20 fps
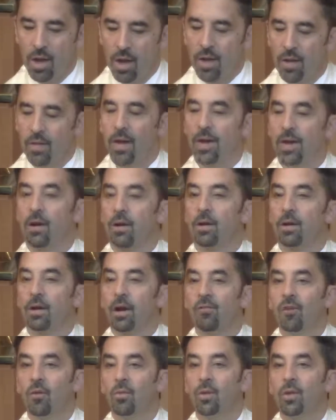that our
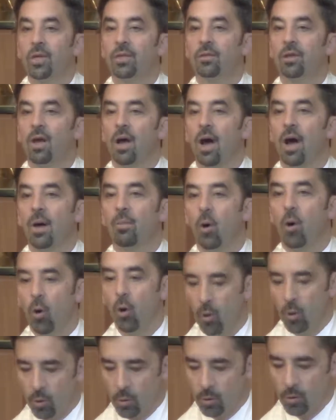government
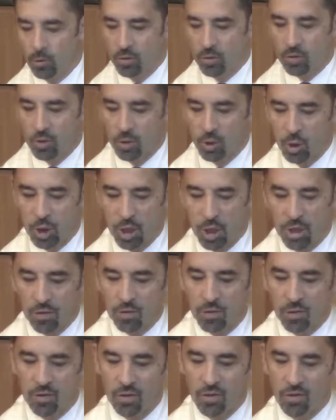upholds
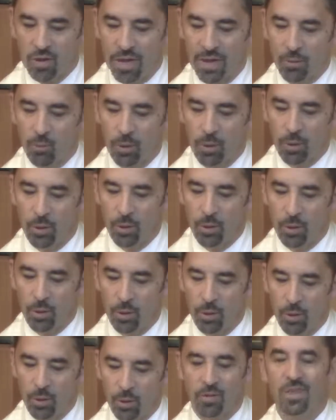justice and
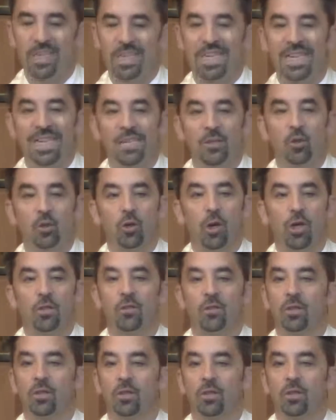redresses
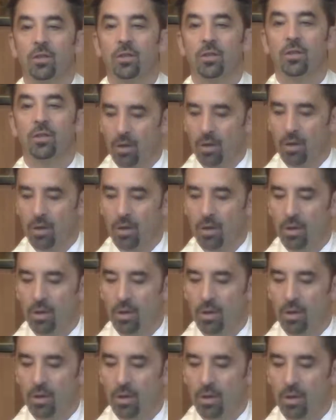injustice for
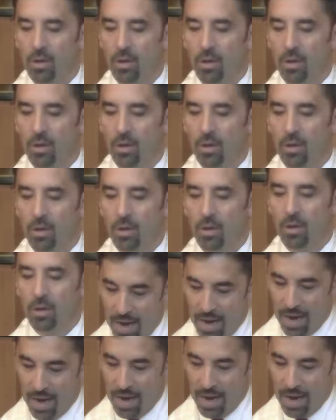all.
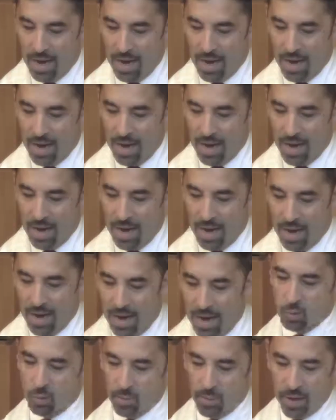Our sacred text
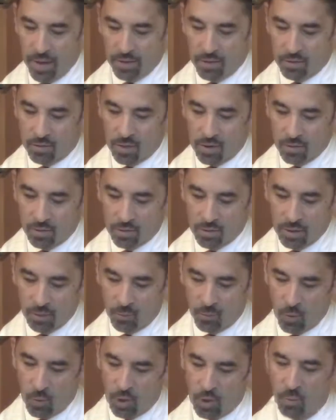reminds us that
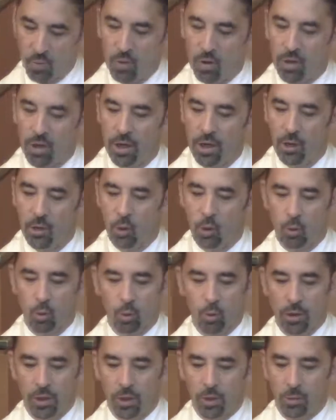for a community
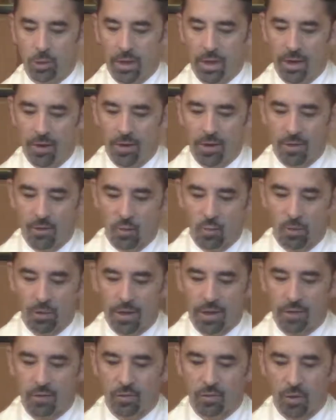truly to inherit its
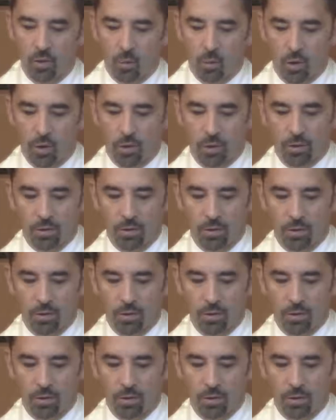place in the world,